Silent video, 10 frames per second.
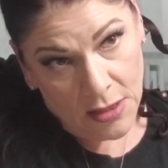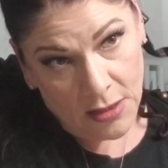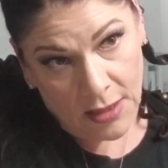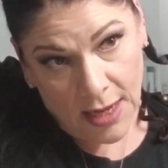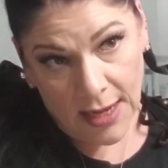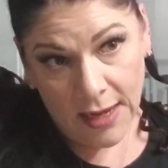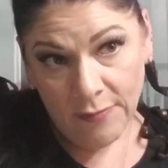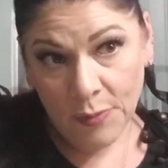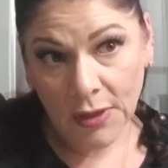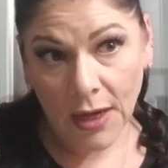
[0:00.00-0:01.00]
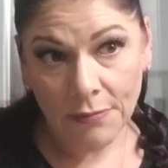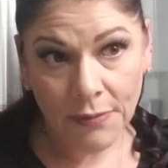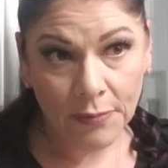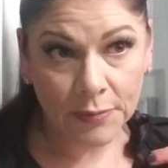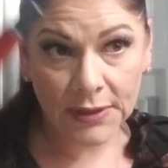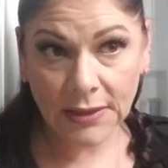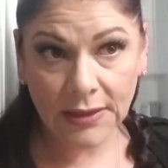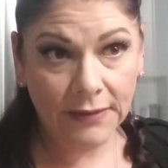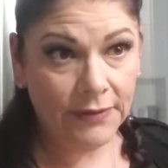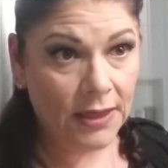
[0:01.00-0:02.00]
that I have put up? Please
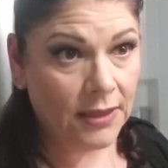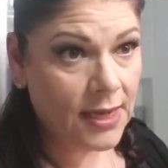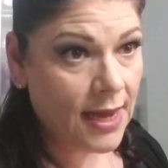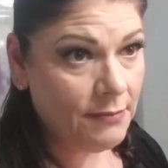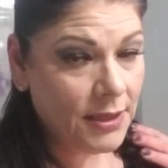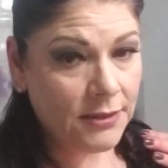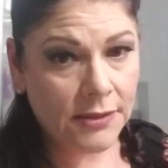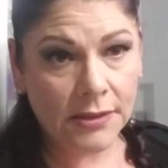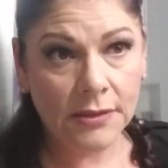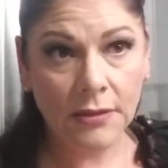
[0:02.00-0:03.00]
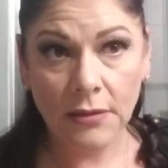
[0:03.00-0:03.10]
leave it in the comments.